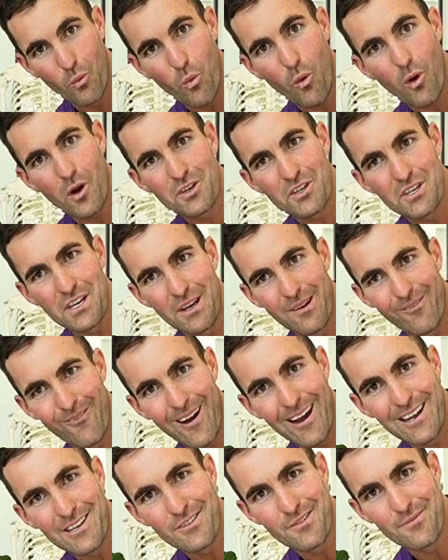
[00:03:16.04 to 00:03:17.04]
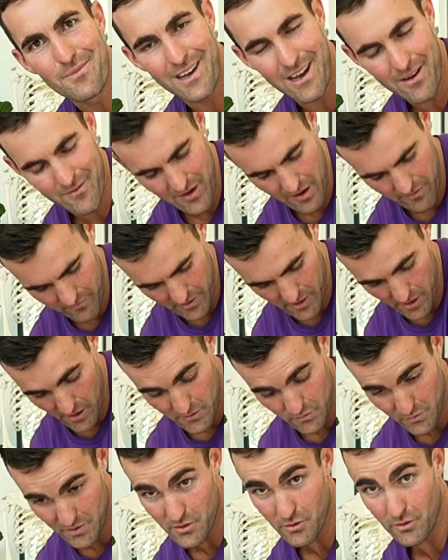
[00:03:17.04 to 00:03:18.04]
watching way too many of our
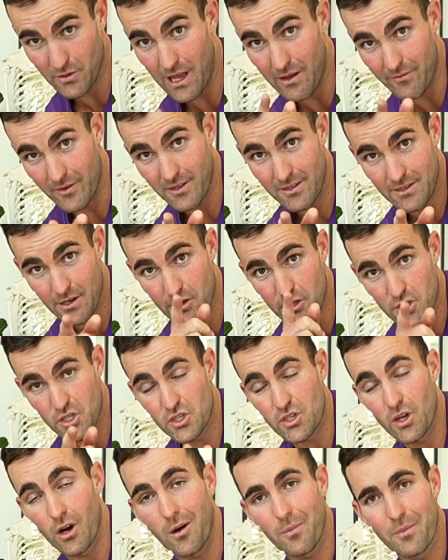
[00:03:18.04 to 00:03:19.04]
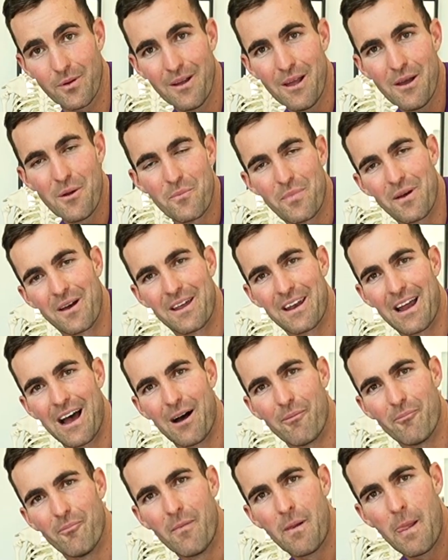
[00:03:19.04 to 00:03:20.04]
videos, we do love it, don't stop. But
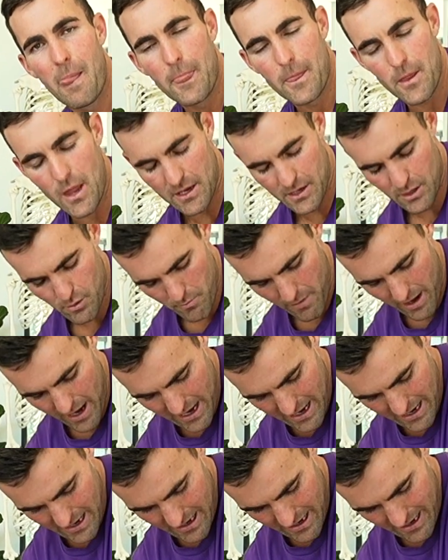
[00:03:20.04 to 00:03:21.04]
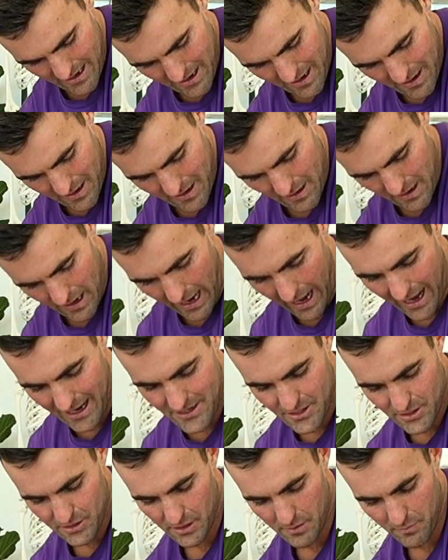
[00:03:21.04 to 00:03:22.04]
yeah, you may
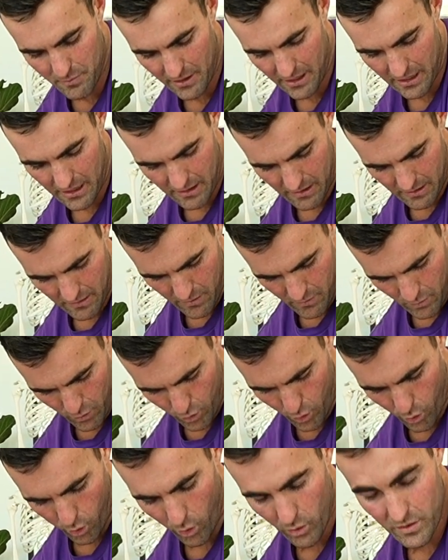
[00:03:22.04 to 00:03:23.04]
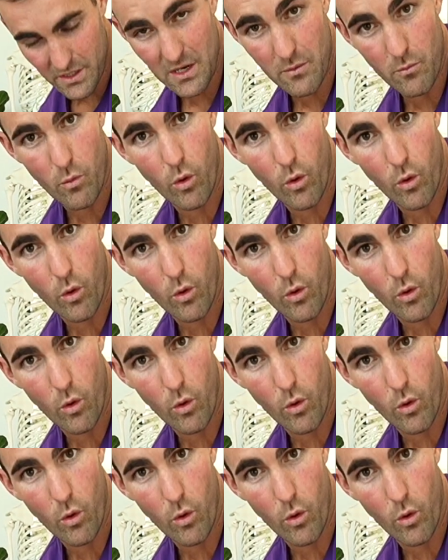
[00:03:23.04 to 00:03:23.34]
actually be causing